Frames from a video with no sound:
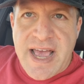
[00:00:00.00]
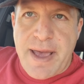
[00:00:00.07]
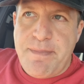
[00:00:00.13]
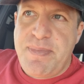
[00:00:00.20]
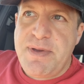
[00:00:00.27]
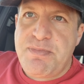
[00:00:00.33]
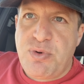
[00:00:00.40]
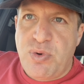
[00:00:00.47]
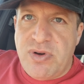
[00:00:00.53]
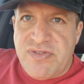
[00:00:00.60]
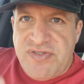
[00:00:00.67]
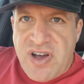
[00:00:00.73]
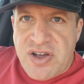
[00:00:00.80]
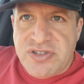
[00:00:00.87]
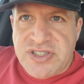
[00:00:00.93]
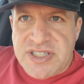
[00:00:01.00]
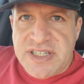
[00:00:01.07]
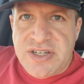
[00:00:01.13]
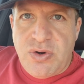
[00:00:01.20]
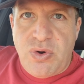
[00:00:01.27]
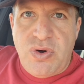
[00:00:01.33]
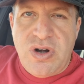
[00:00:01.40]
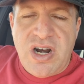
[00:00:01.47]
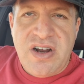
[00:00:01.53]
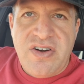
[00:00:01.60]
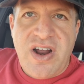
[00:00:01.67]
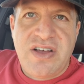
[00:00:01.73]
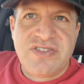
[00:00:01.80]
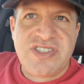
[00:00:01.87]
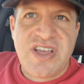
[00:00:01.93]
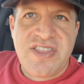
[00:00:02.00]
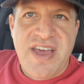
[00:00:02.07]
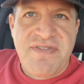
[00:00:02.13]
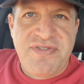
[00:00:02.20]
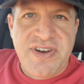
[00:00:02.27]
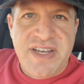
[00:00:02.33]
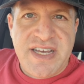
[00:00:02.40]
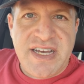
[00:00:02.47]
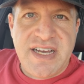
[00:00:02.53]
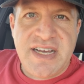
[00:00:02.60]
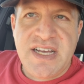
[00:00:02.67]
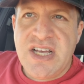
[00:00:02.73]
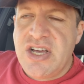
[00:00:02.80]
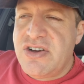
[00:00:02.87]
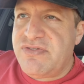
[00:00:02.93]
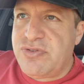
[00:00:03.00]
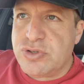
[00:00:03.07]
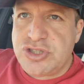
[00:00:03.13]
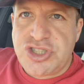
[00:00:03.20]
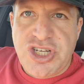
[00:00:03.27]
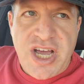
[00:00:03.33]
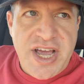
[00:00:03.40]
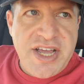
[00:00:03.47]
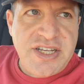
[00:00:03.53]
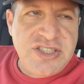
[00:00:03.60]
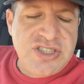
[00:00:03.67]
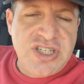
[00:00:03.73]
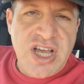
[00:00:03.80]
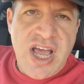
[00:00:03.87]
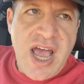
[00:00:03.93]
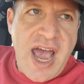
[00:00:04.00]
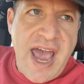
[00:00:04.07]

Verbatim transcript: and people were voting all around South Africa for change.